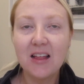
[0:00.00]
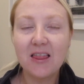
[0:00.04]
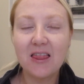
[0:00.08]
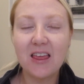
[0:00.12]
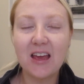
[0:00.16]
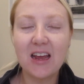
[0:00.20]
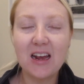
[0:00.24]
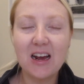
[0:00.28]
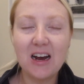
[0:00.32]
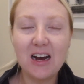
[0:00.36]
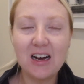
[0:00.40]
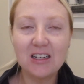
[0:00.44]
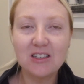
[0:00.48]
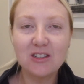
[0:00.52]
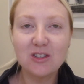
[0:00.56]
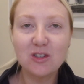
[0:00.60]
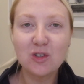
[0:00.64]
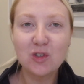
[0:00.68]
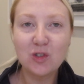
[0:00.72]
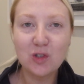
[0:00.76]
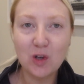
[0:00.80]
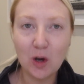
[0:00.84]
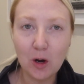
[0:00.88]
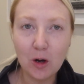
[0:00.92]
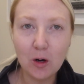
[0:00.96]
they are
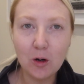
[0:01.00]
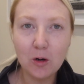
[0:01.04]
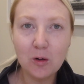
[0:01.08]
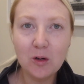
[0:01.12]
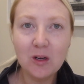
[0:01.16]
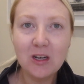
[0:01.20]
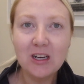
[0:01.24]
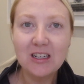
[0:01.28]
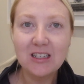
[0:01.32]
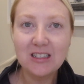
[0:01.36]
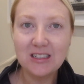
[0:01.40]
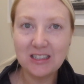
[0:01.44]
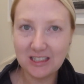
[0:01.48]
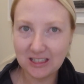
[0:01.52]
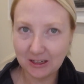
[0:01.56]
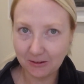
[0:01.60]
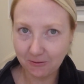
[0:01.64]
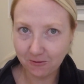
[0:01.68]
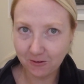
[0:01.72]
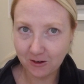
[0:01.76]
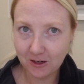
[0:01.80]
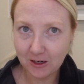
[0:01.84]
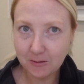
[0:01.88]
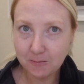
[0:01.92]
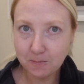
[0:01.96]
so
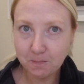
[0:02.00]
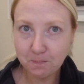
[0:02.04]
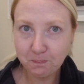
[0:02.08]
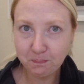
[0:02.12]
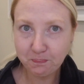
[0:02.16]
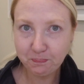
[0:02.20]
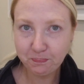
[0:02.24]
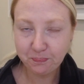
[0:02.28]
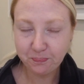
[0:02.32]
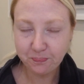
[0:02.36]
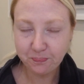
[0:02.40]
different